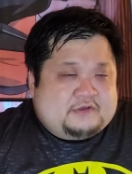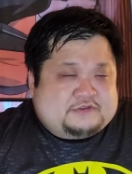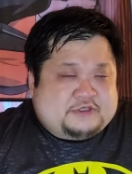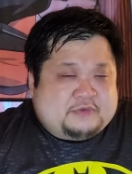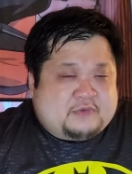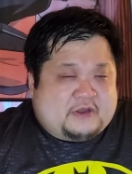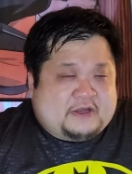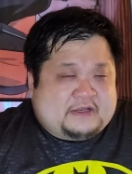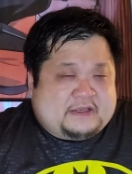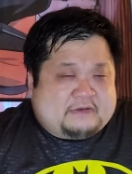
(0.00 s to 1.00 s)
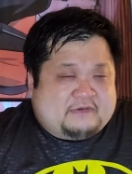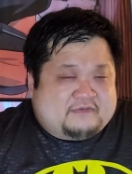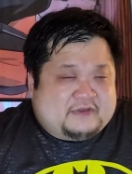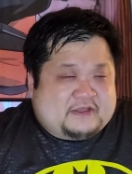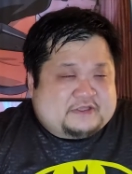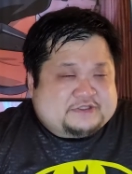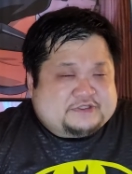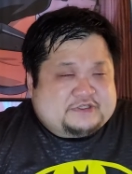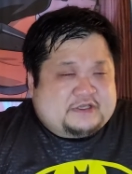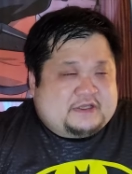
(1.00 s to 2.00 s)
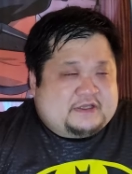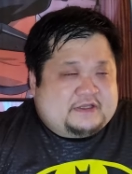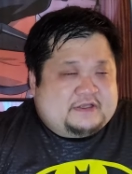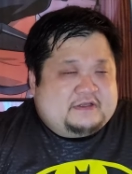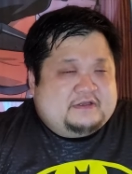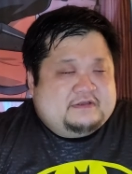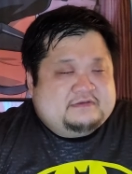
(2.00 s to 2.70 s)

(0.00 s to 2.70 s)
she wanted to get revenge, and